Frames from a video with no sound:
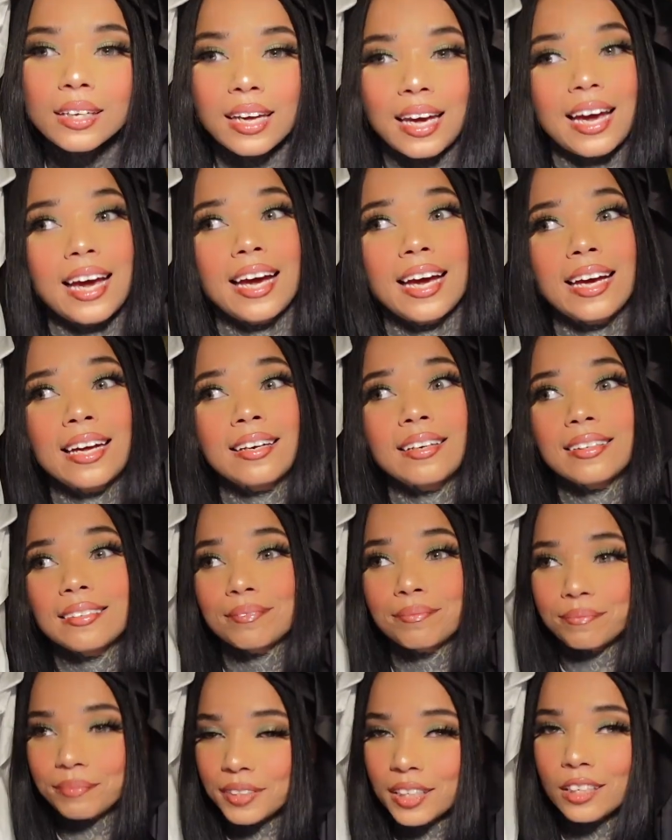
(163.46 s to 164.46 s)
and
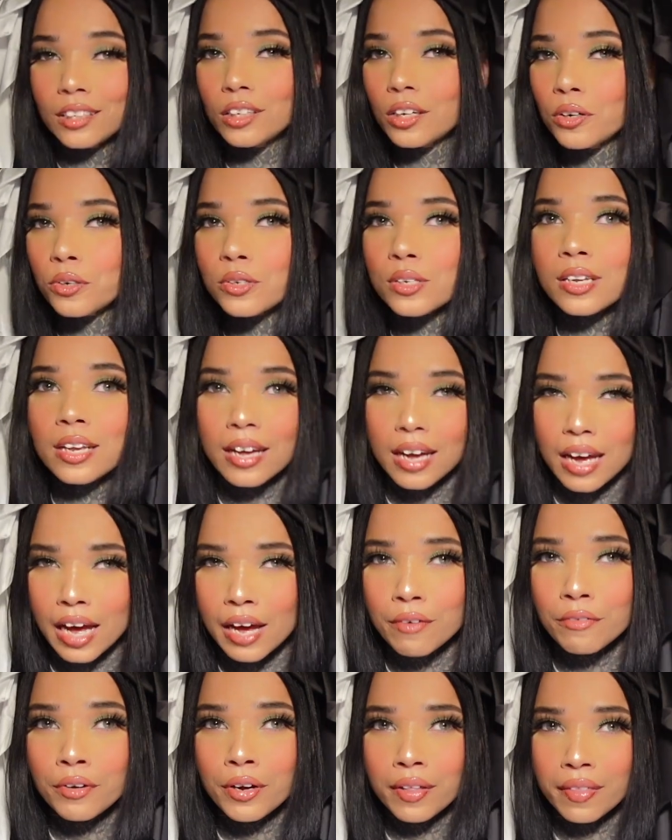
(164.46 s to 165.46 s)
he knows
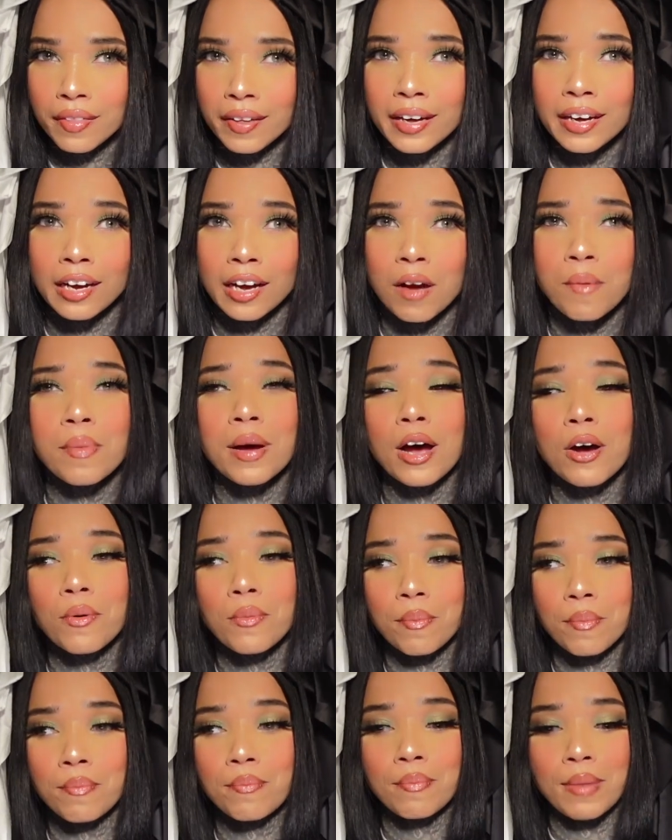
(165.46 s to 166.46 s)
everything
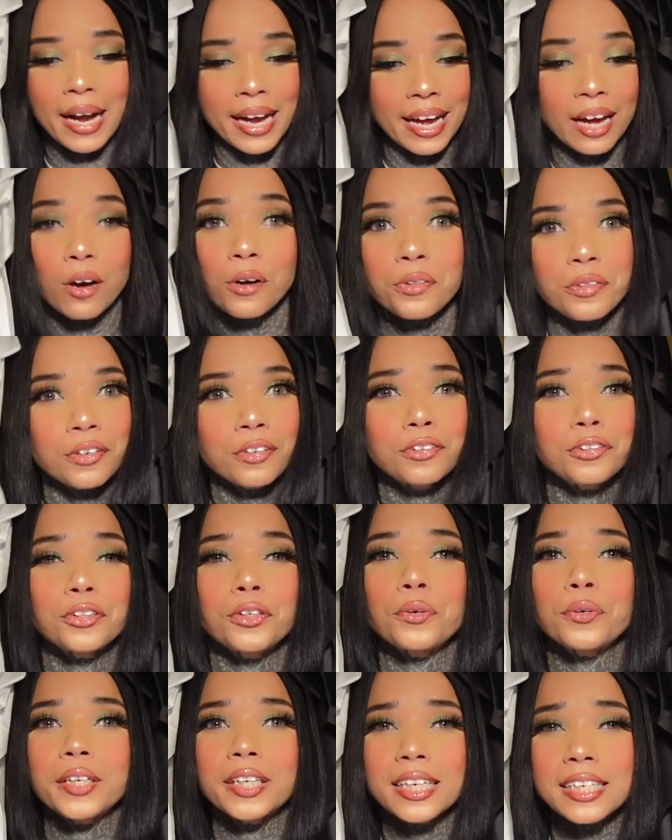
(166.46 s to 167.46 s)
about my health
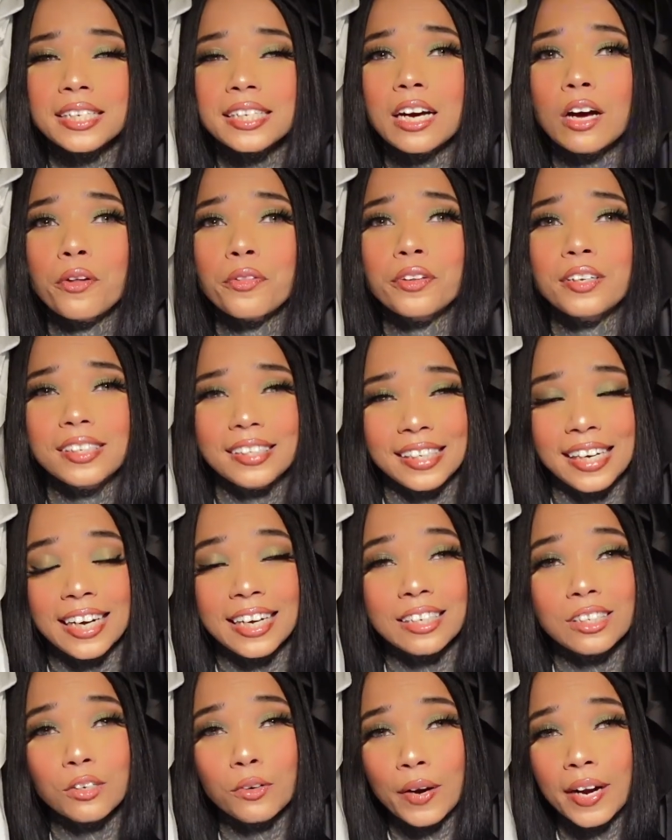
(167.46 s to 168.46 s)
so that his health
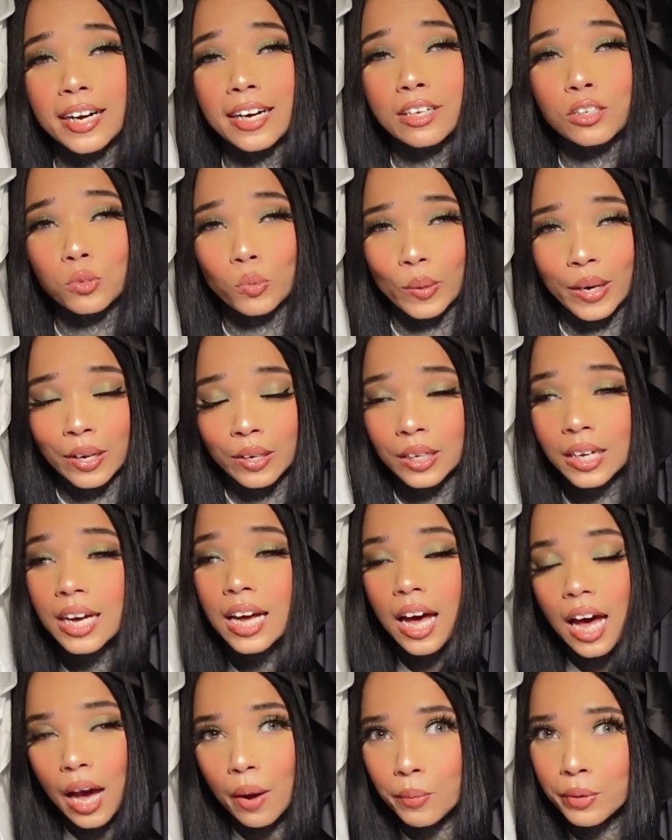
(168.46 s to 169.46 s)
stays great as well.
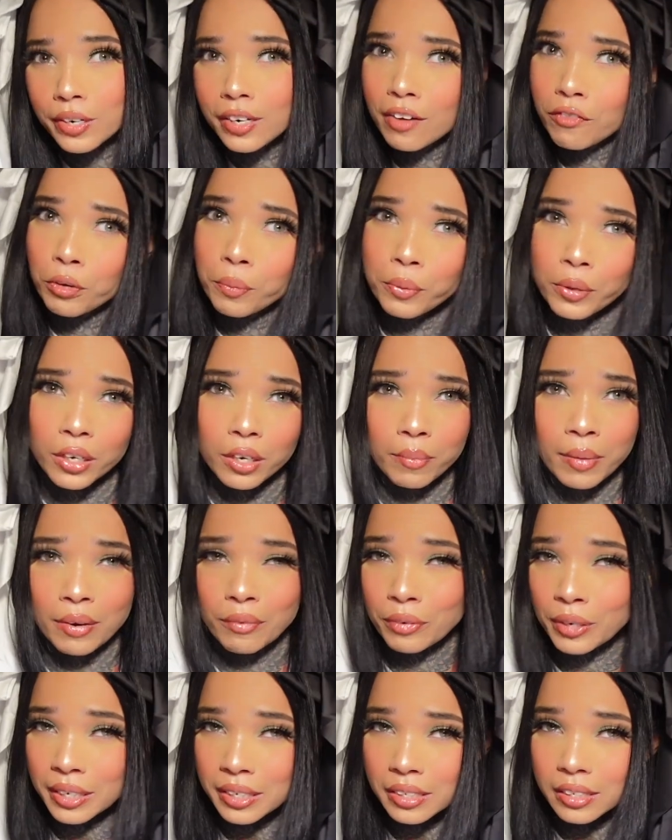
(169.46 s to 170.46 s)
I would never put him at
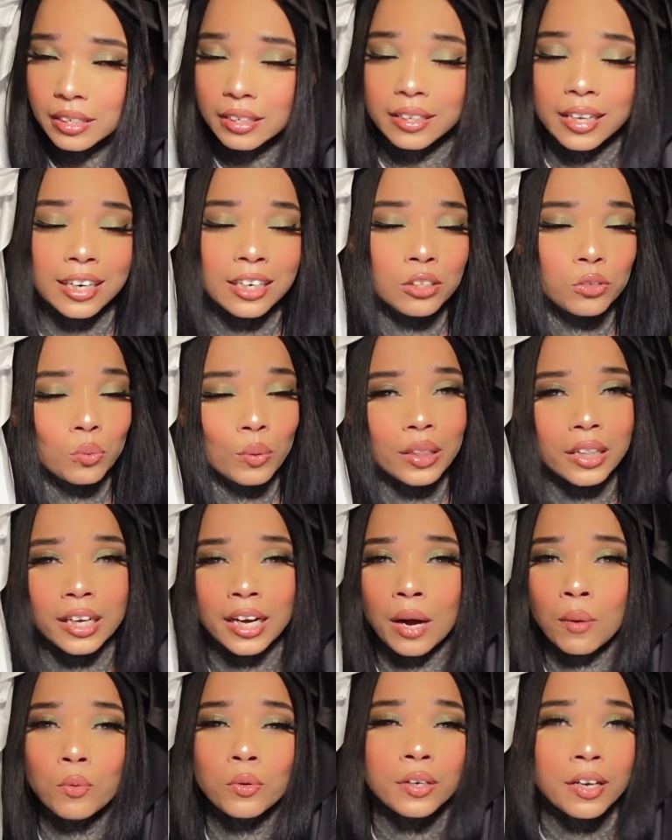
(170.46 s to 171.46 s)
risk. That is one thing
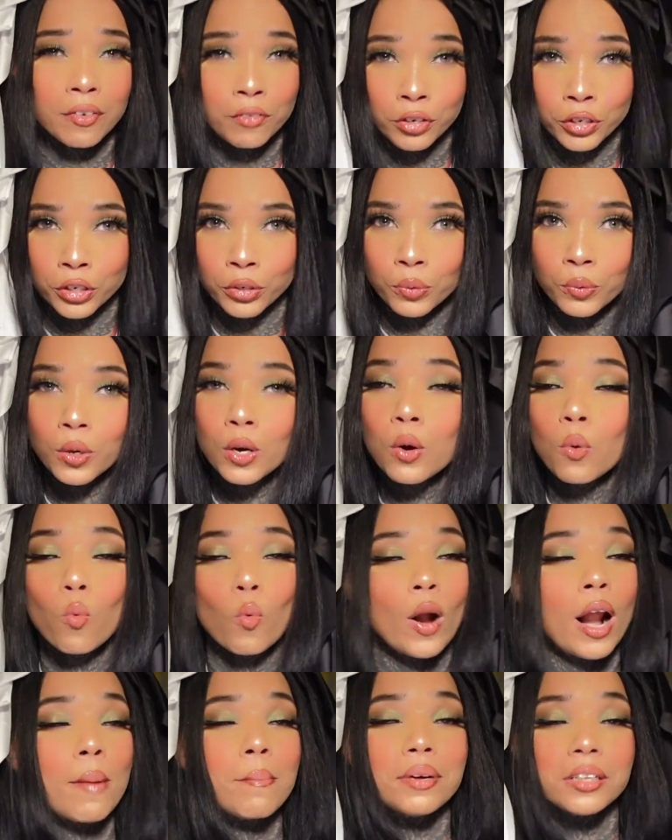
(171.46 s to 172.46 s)
I will never do.
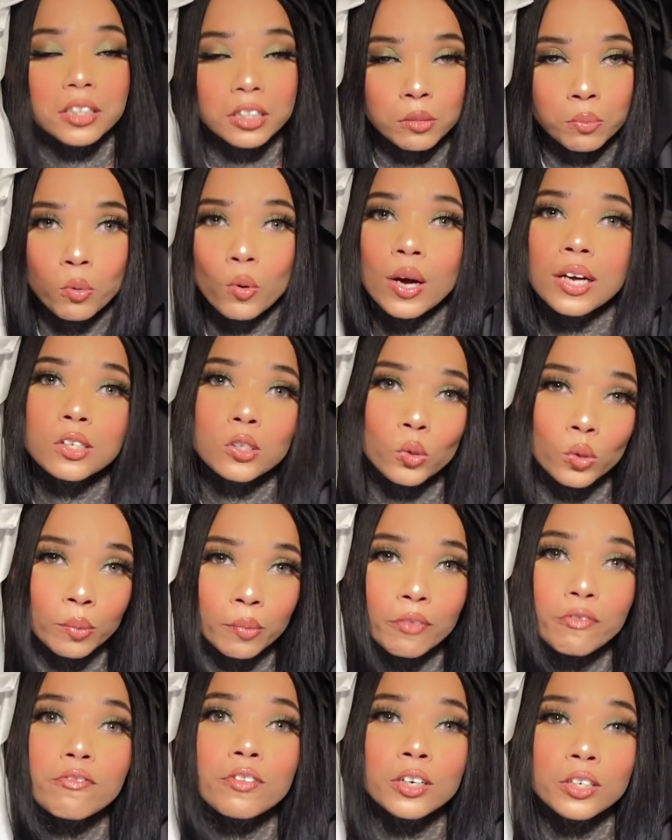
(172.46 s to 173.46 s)
When I met this boy, I told him
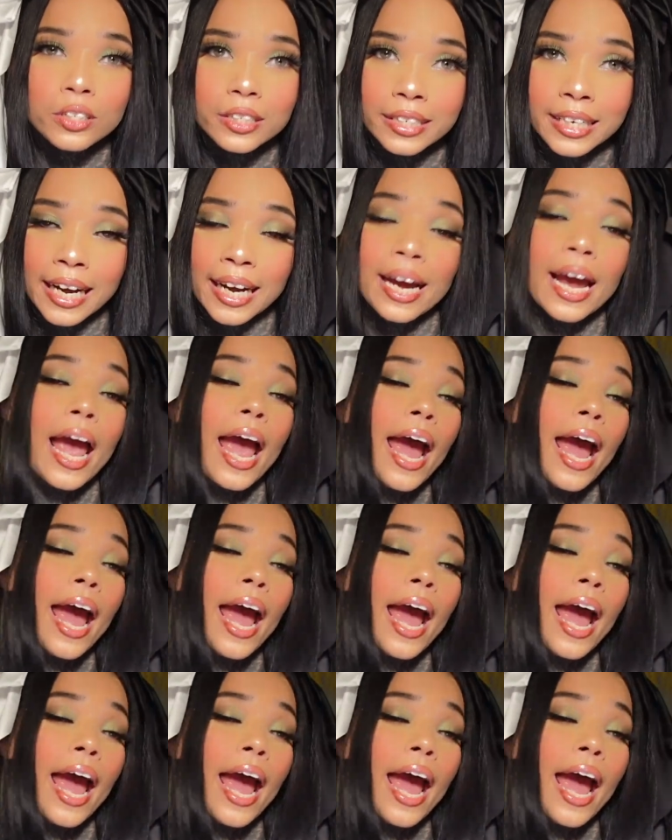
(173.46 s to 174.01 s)
the first day,